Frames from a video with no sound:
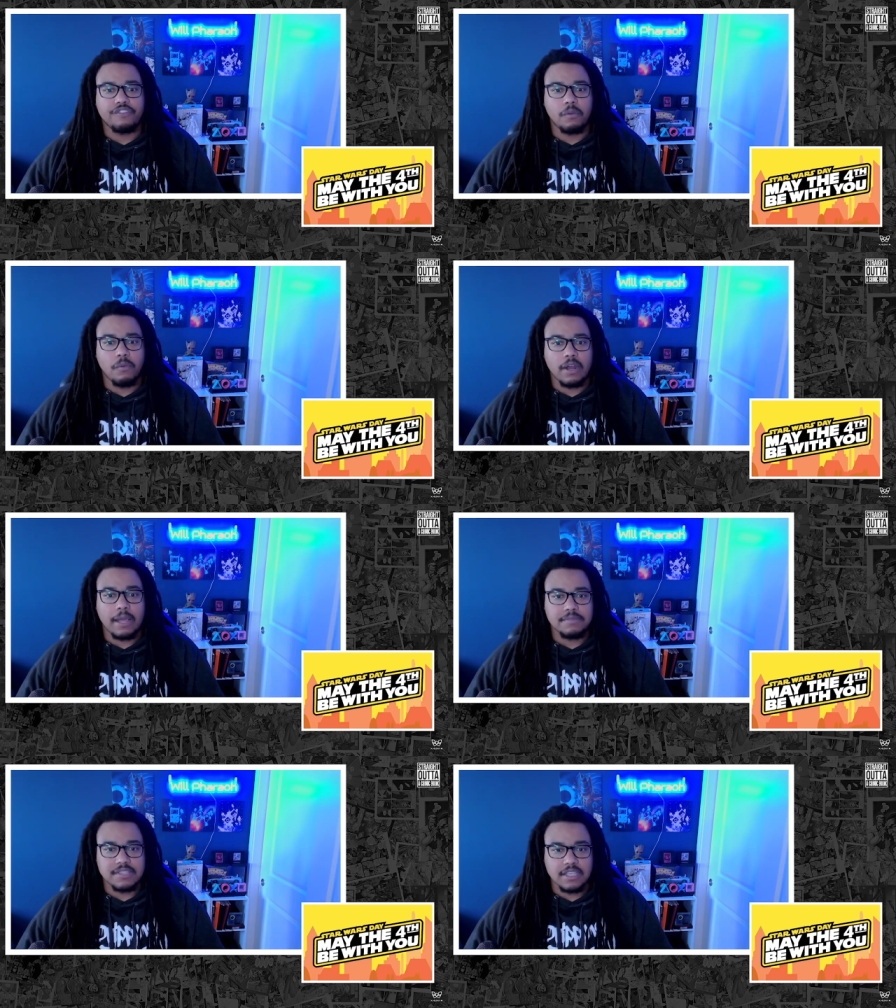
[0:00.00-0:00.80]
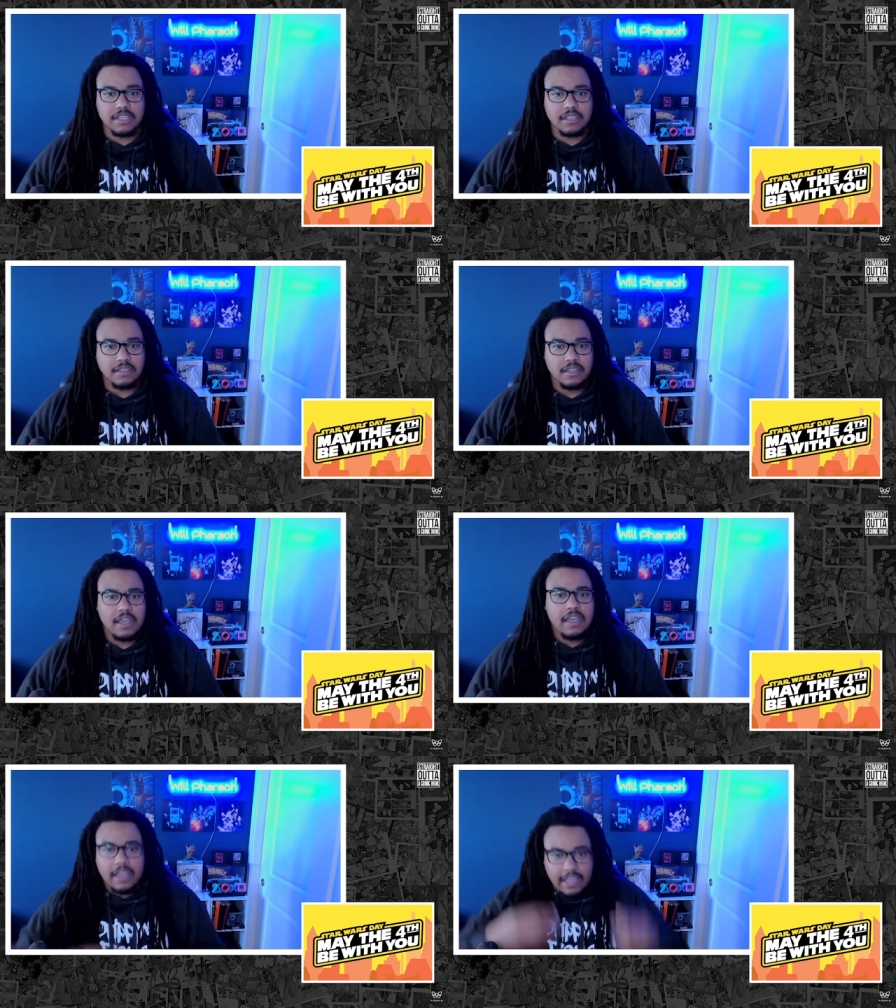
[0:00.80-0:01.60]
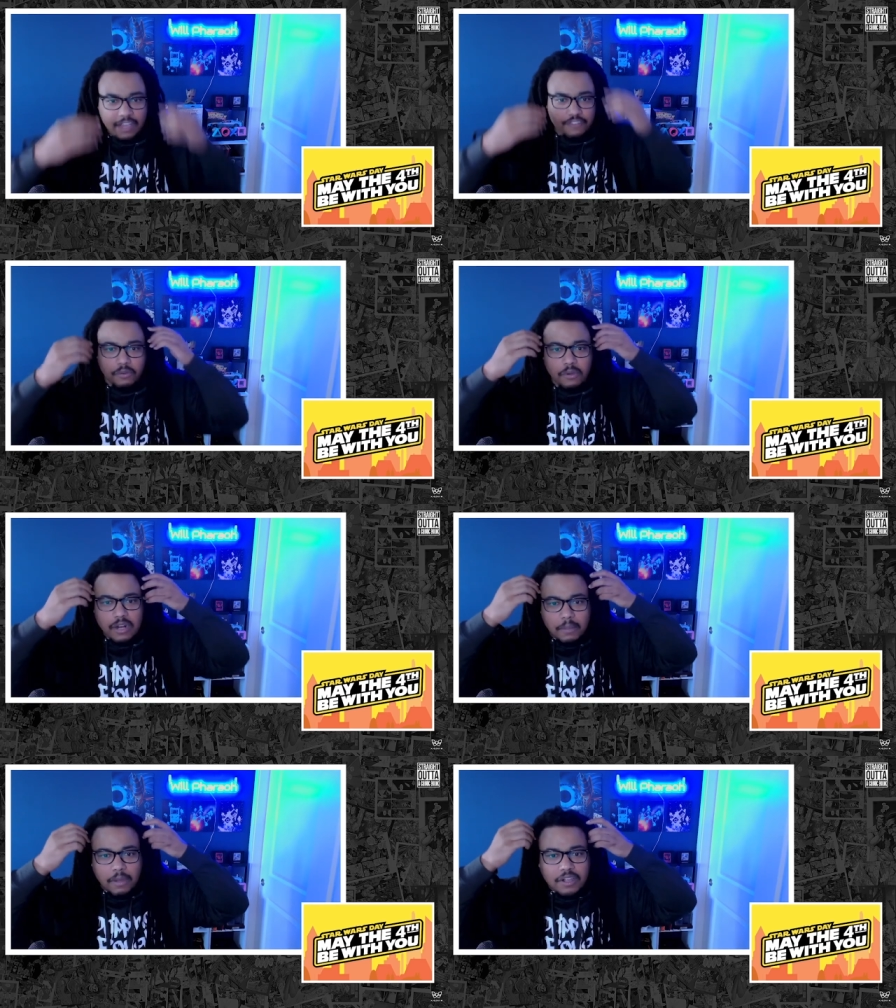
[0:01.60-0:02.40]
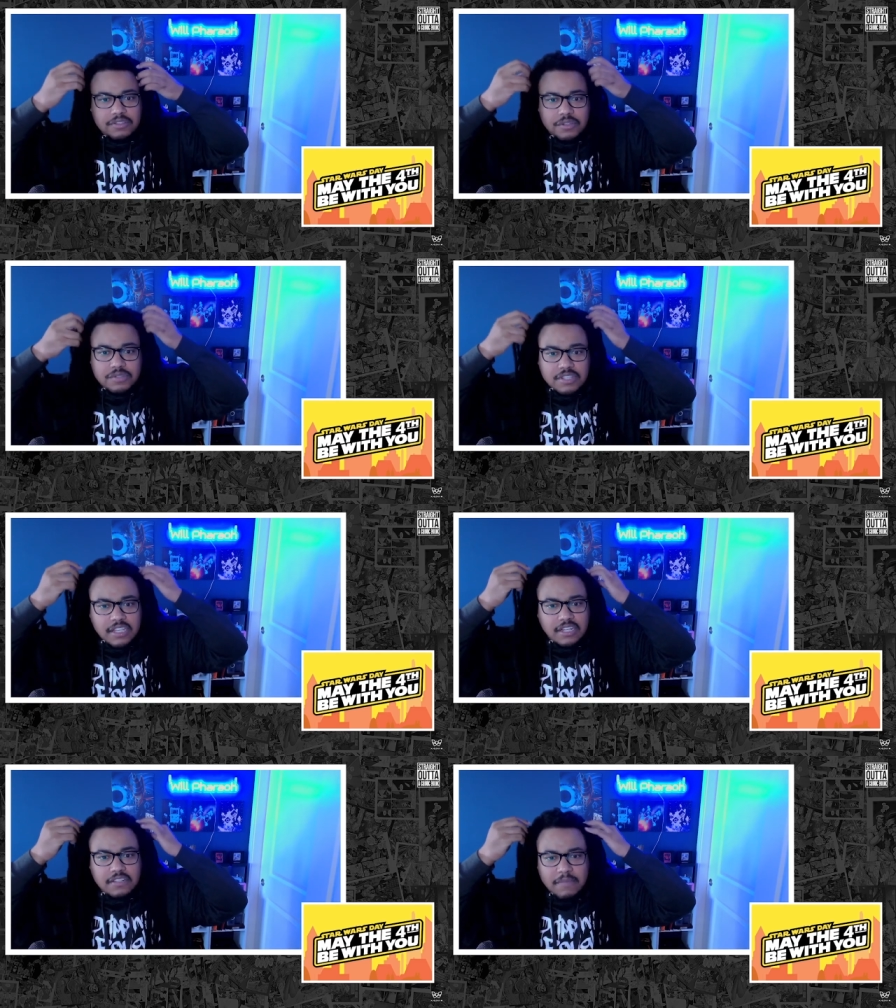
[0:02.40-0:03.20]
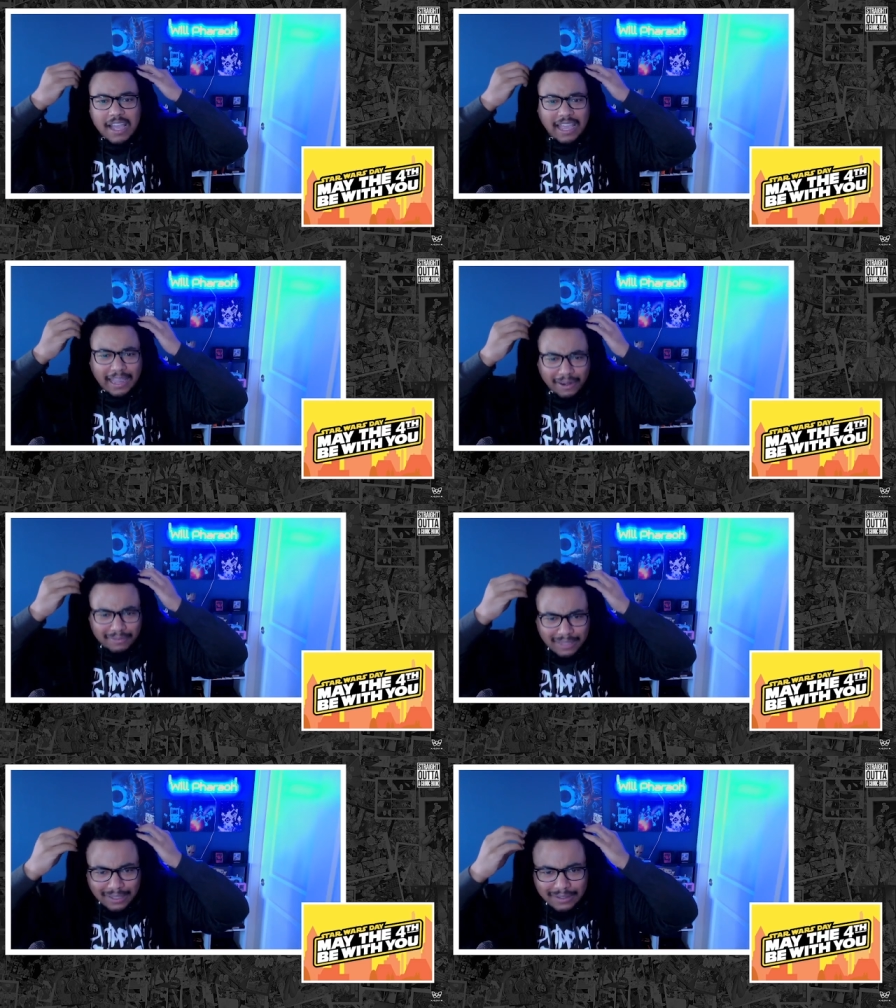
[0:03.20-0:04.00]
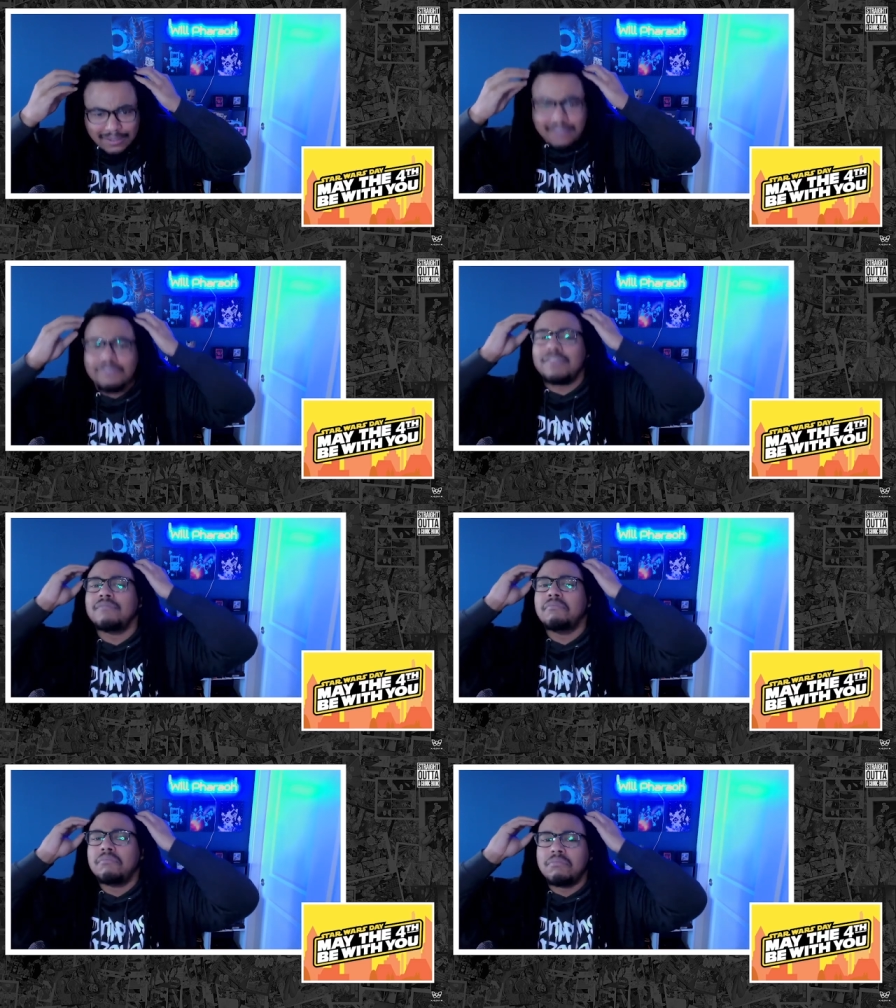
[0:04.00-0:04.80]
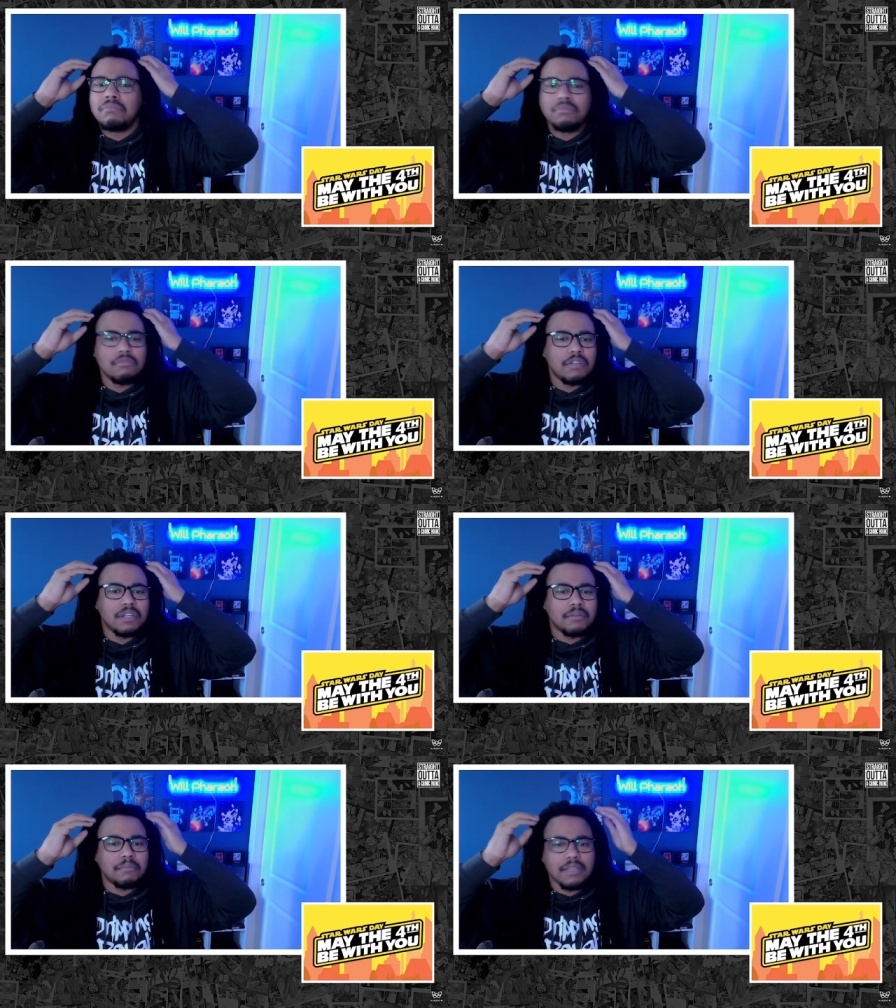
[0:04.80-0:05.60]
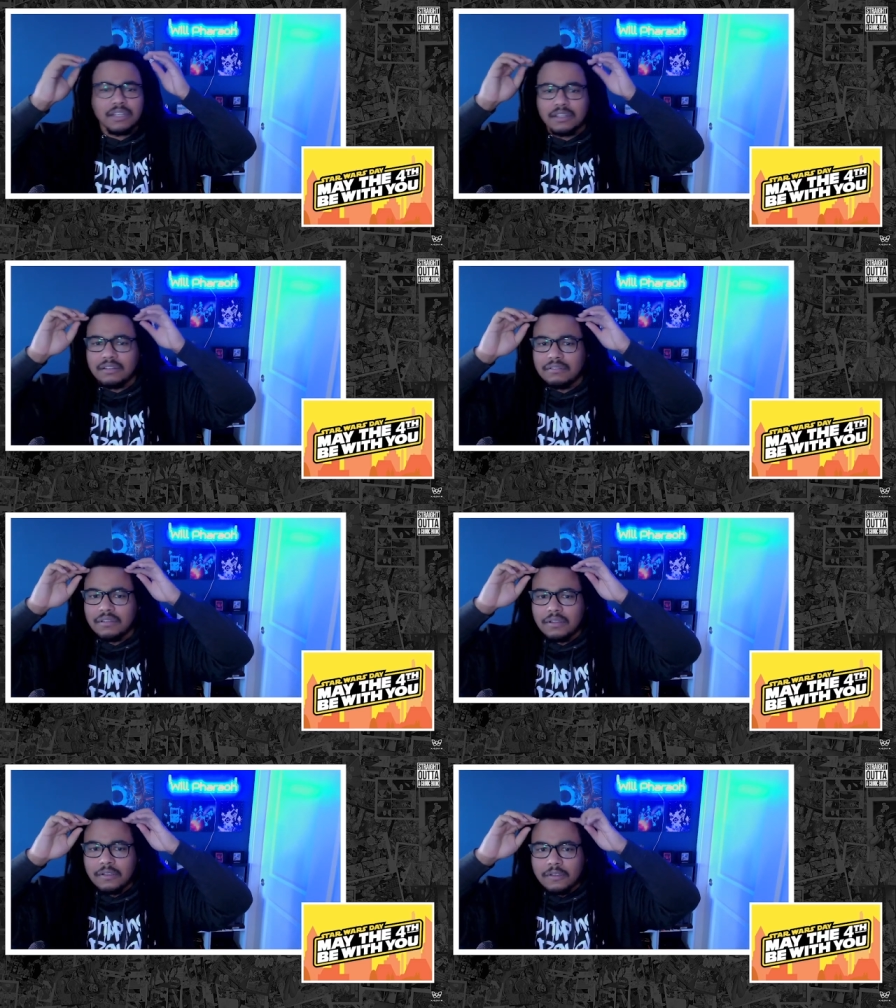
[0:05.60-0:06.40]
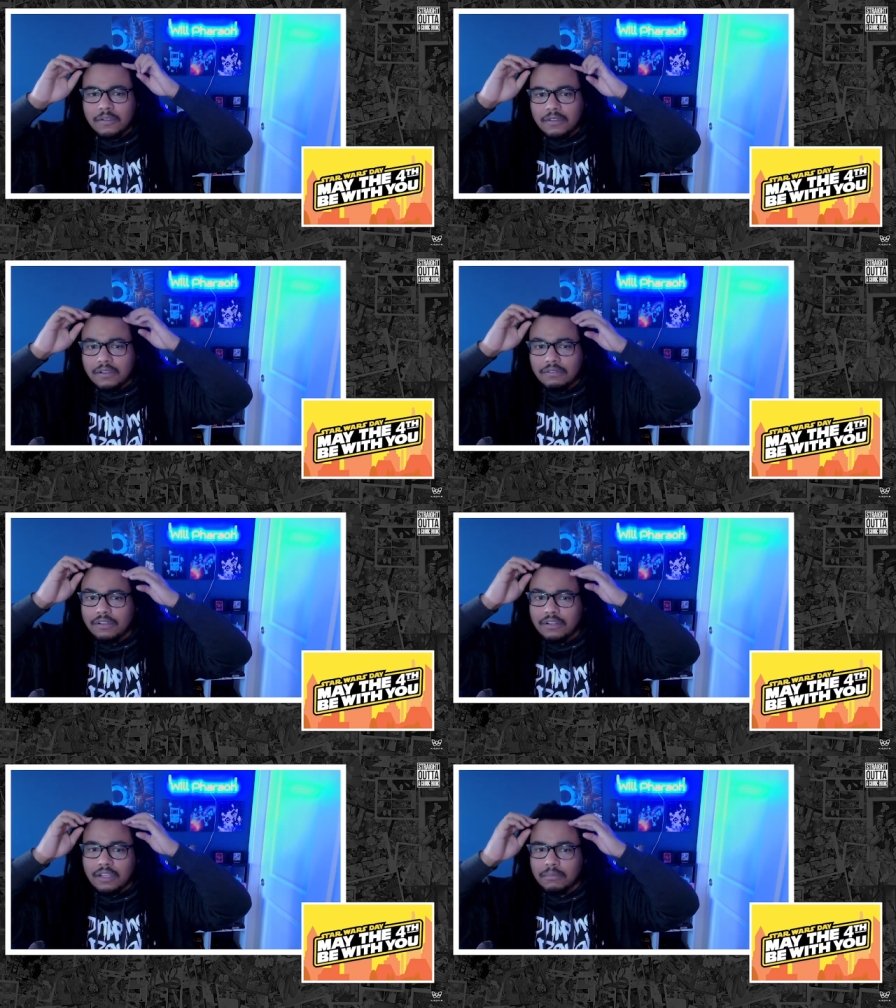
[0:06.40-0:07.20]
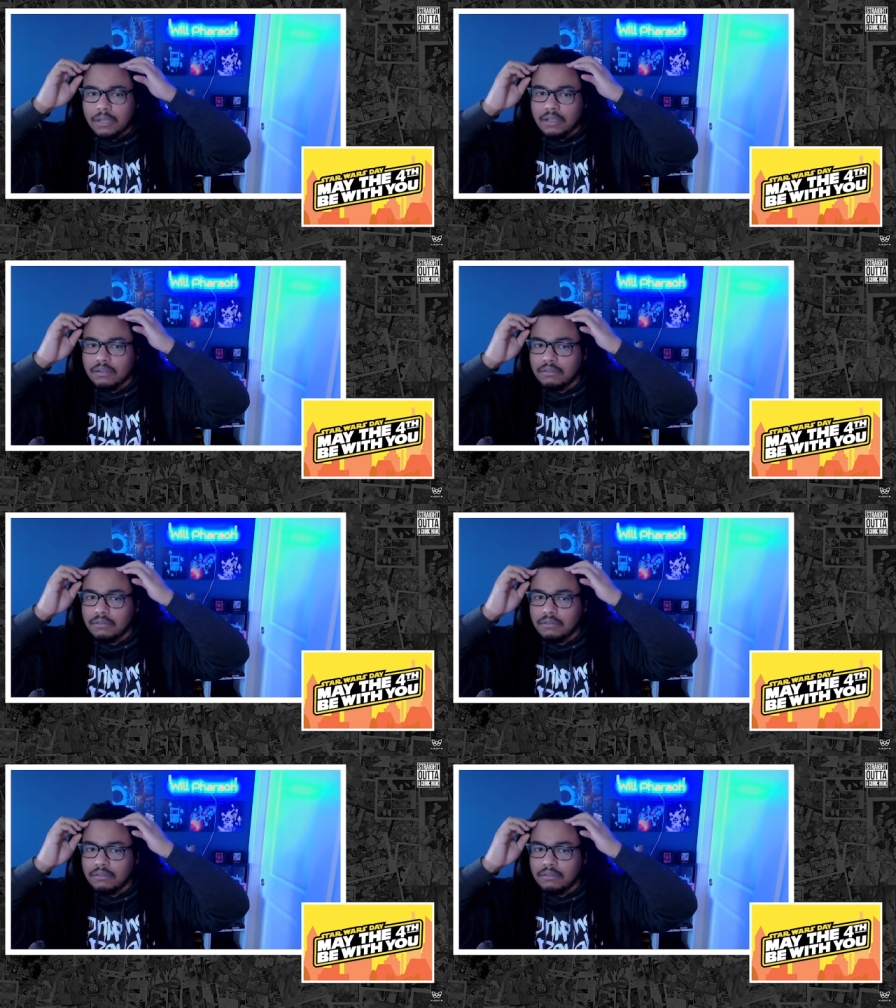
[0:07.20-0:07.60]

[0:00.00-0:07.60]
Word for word: from what I'm seeing. And from what I'm also seeing, is my hairline uneven? Wait a minute. I feel like my